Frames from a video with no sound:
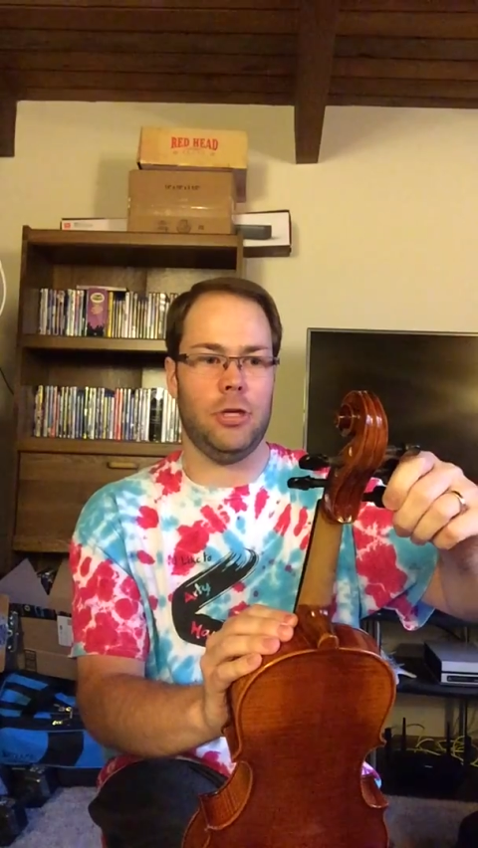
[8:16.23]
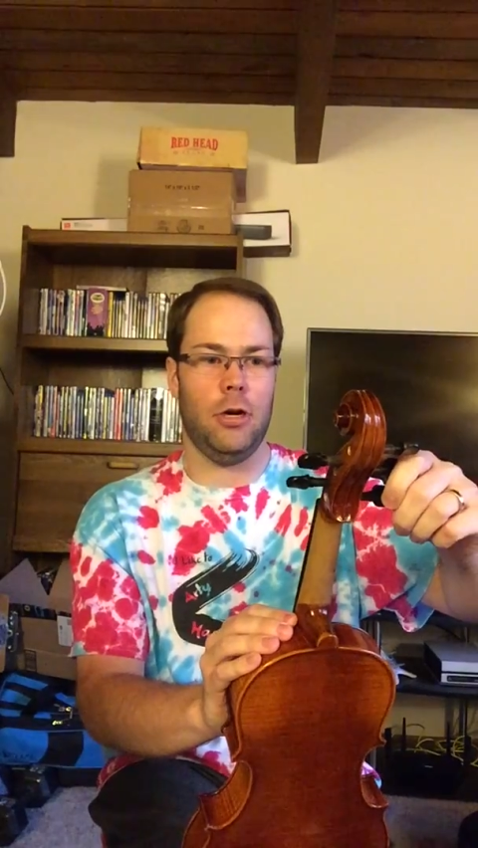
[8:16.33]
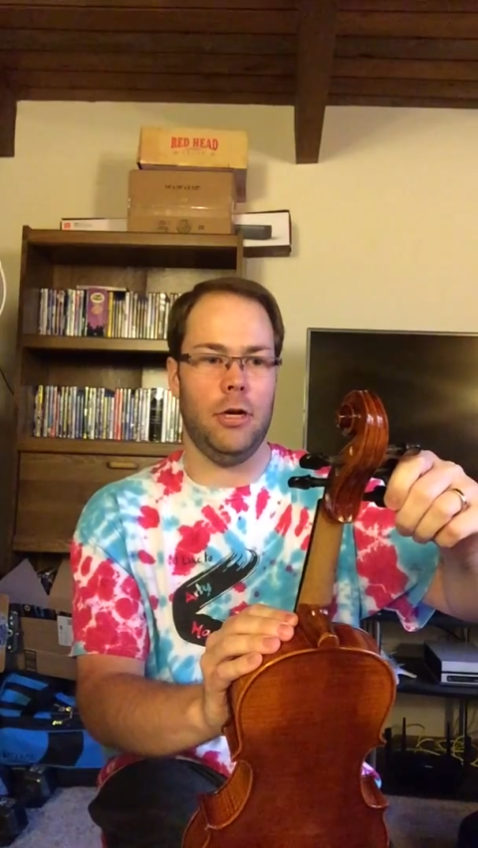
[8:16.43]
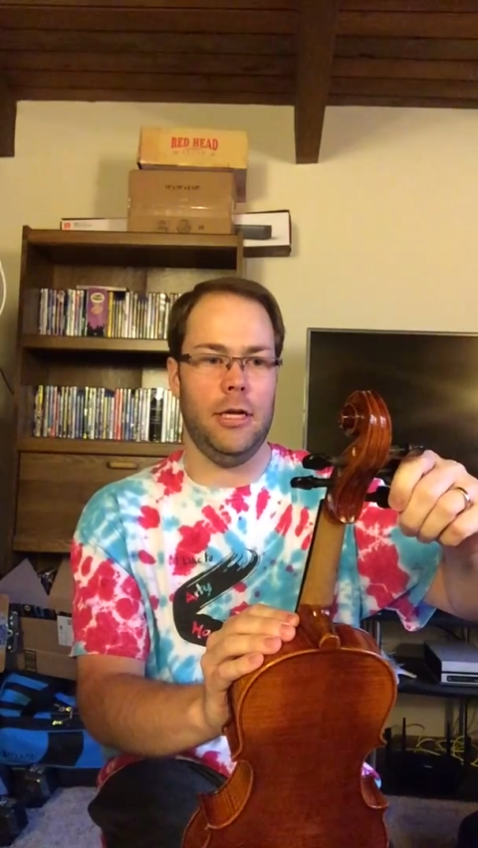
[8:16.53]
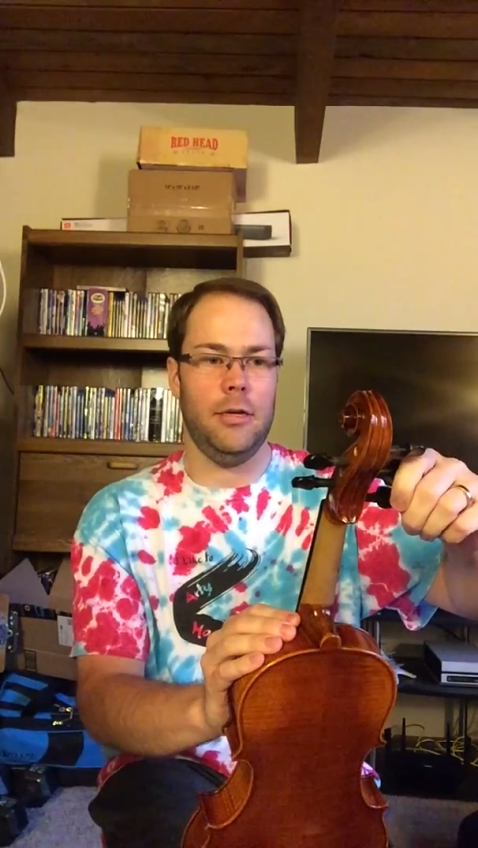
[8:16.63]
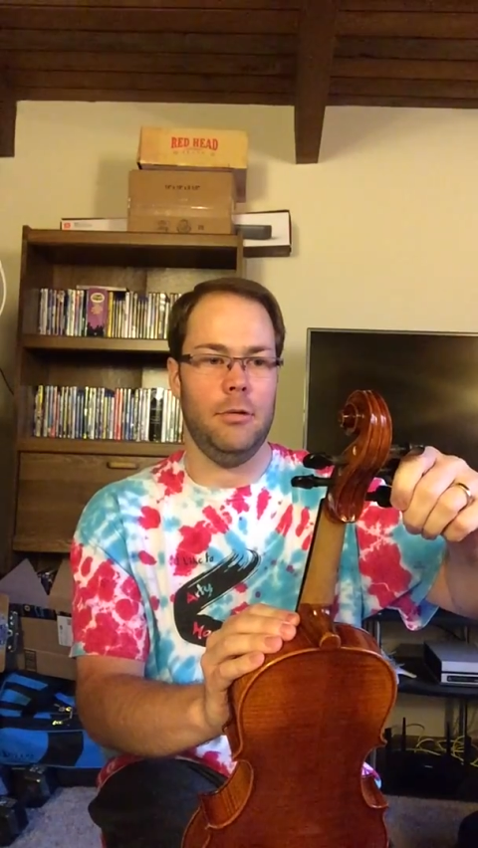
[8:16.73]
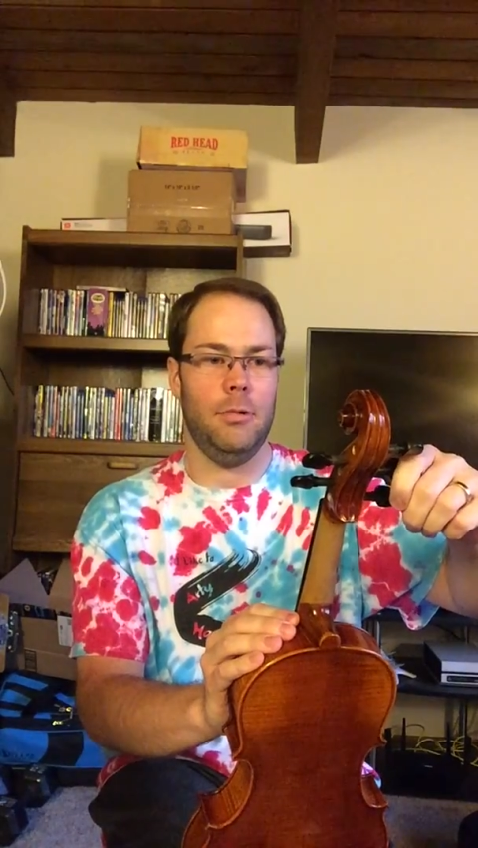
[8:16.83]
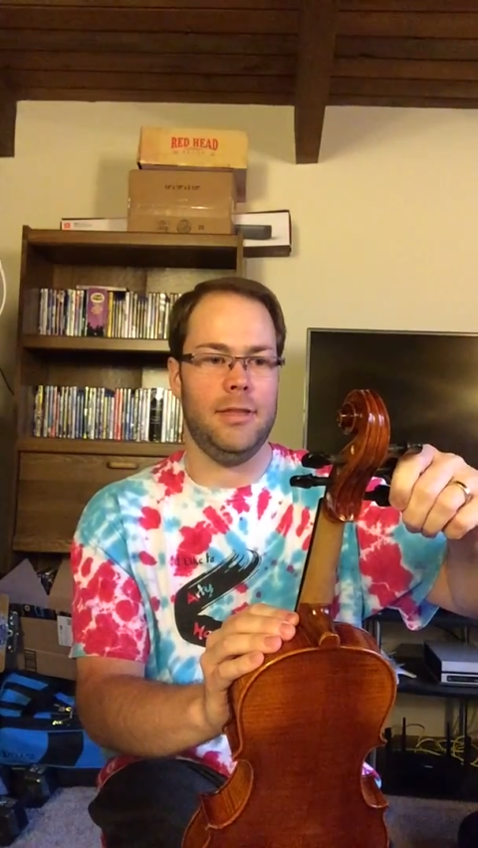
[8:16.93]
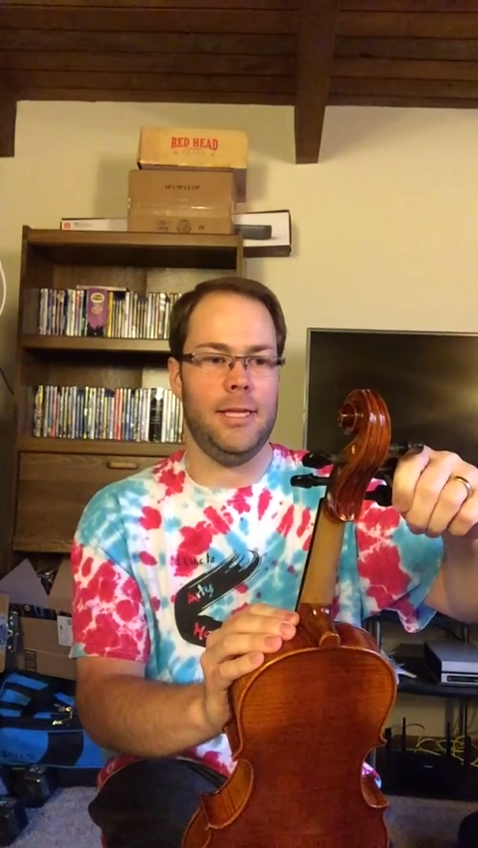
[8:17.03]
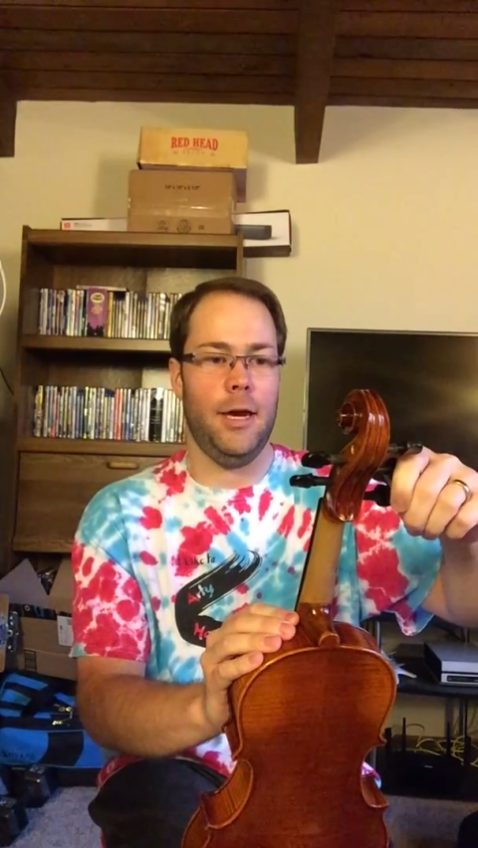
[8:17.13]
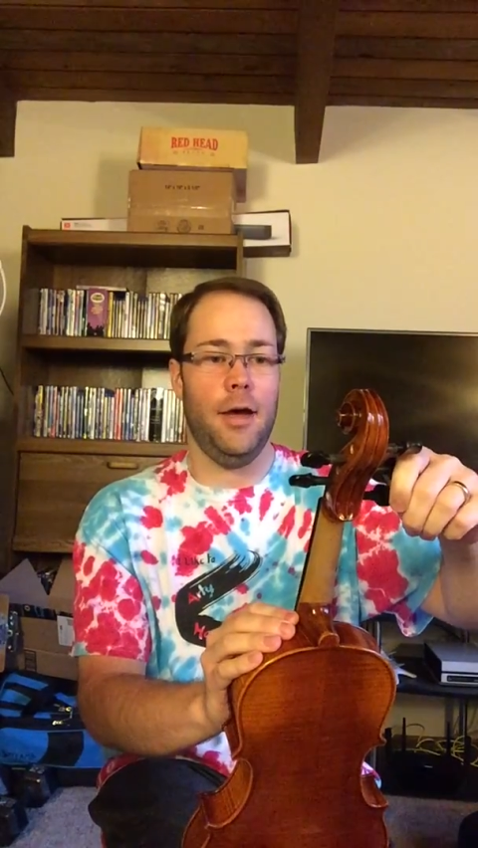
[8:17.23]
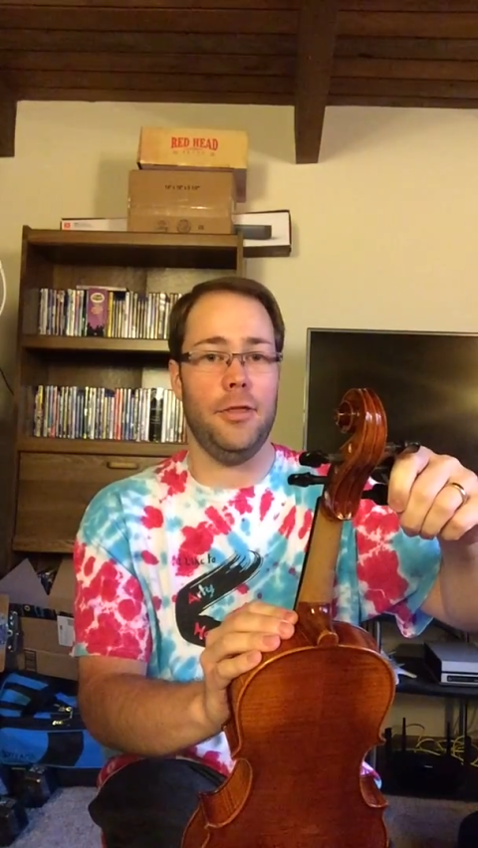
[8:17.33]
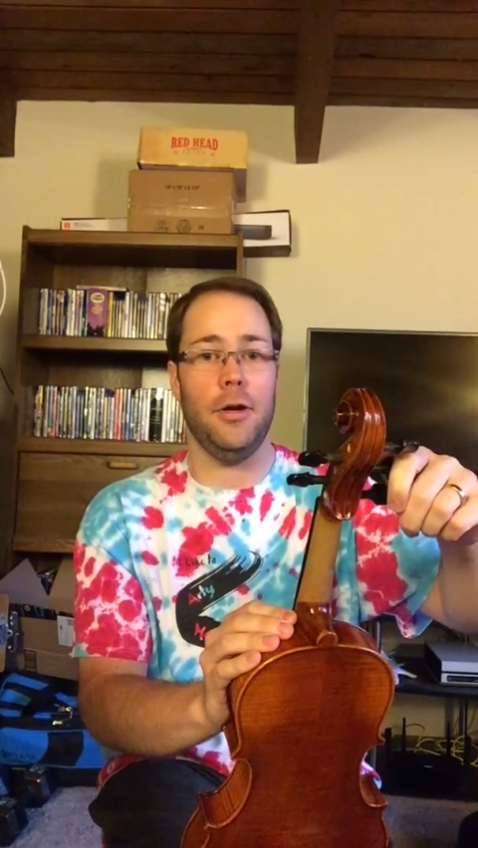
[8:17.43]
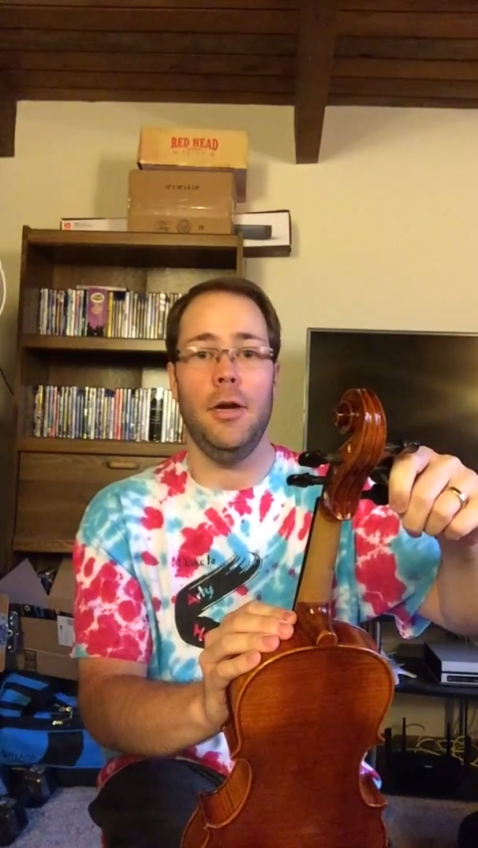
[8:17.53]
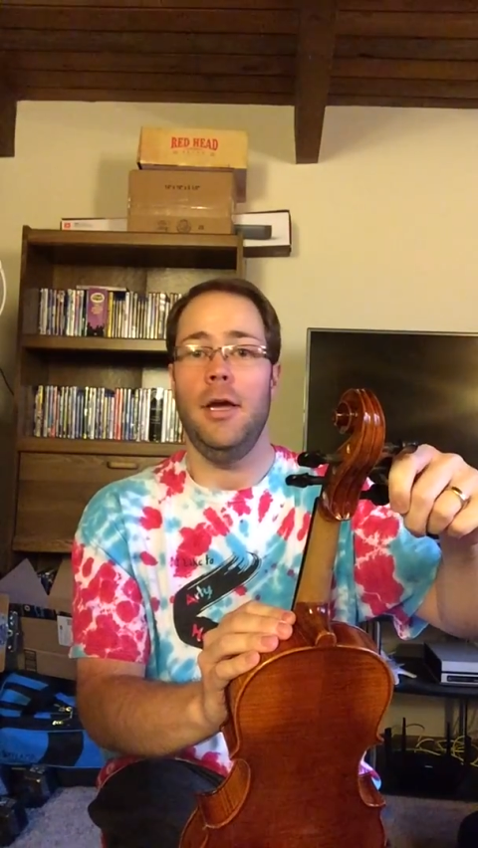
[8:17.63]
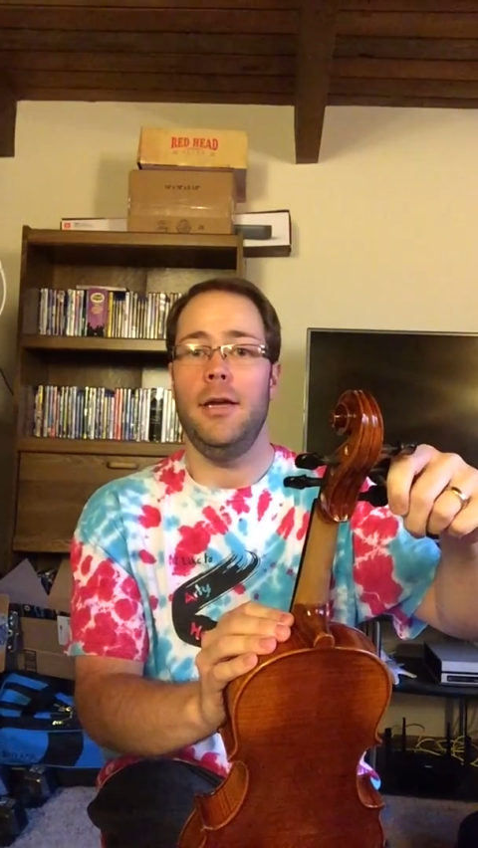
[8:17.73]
turning with the other.